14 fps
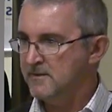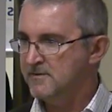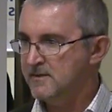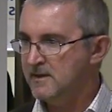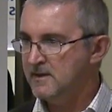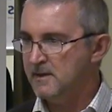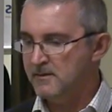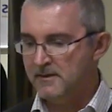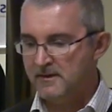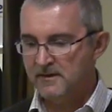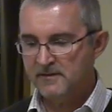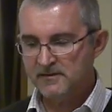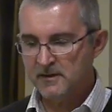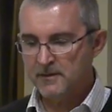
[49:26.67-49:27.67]
It's, you
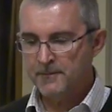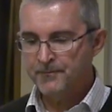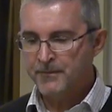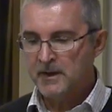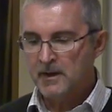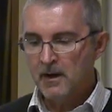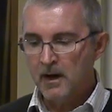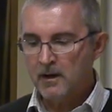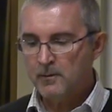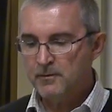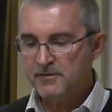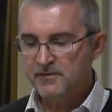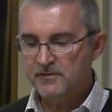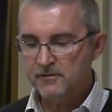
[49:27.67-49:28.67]
know, so I
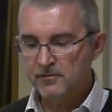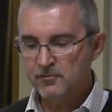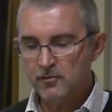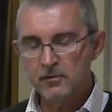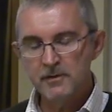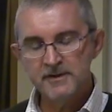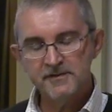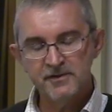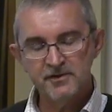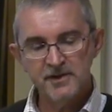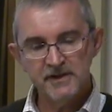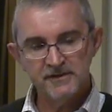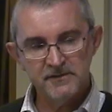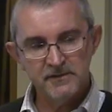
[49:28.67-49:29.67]
would strongly
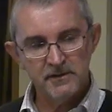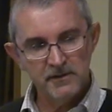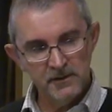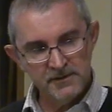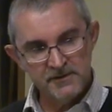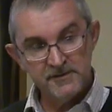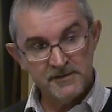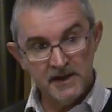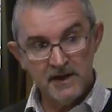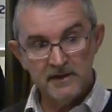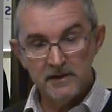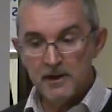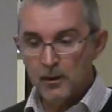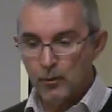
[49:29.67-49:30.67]
suggest that you
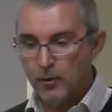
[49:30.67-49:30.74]
understand